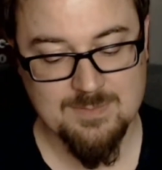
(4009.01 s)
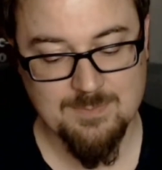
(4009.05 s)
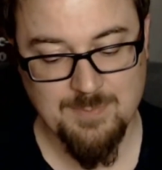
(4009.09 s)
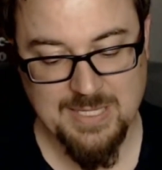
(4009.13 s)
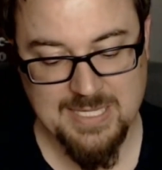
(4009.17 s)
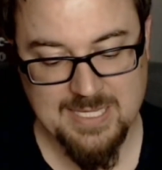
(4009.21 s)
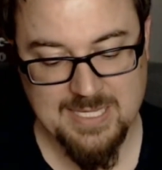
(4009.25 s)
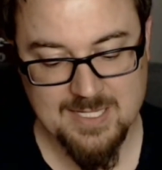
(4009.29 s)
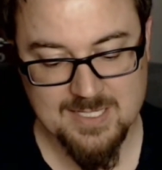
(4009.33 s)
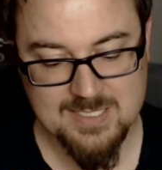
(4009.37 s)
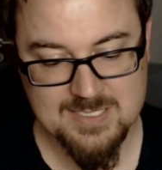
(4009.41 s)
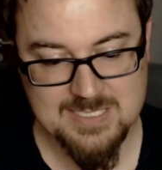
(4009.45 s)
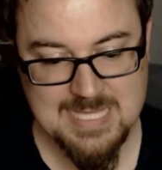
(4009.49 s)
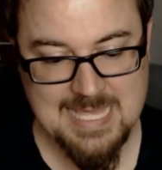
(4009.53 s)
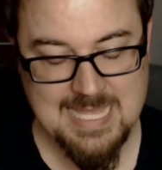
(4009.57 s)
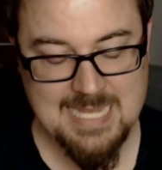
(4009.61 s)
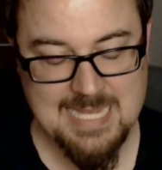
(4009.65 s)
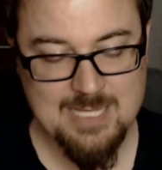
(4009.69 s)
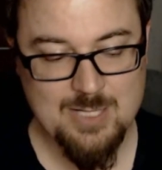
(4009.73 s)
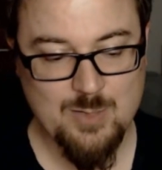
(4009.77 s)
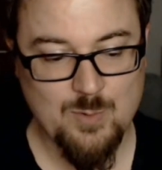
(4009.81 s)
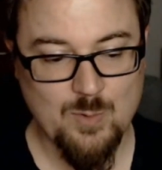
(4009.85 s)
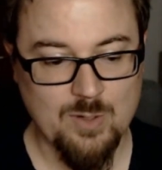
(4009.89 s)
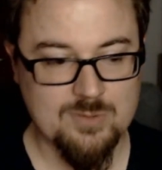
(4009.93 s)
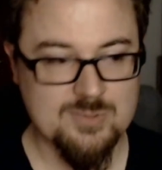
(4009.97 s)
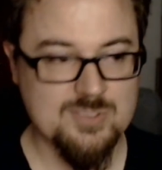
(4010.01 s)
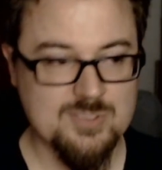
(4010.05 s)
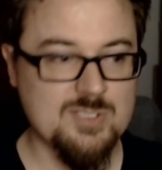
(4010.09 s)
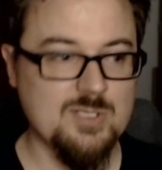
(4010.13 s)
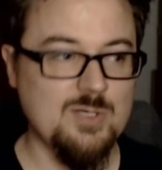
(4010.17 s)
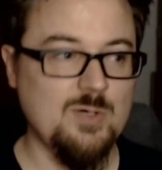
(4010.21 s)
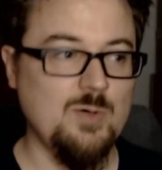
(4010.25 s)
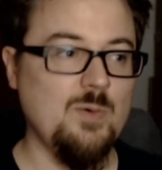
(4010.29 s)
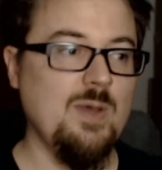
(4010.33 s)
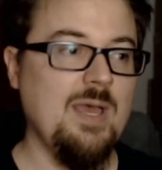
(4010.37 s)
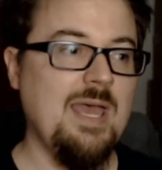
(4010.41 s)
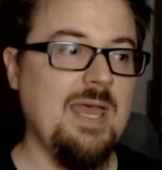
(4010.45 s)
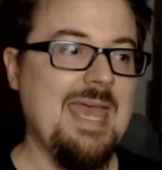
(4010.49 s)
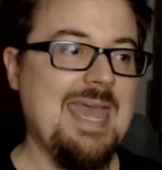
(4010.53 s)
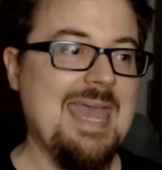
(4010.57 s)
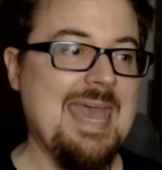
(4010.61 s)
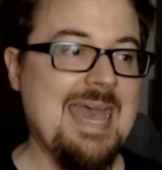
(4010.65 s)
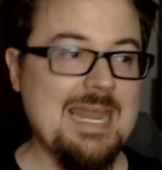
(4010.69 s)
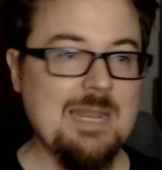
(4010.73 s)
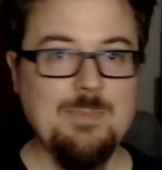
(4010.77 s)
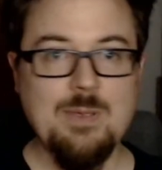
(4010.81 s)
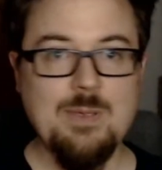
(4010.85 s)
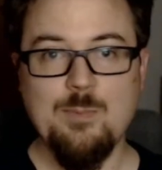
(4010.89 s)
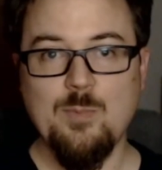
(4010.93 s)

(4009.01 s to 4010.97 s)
because then you also add a bit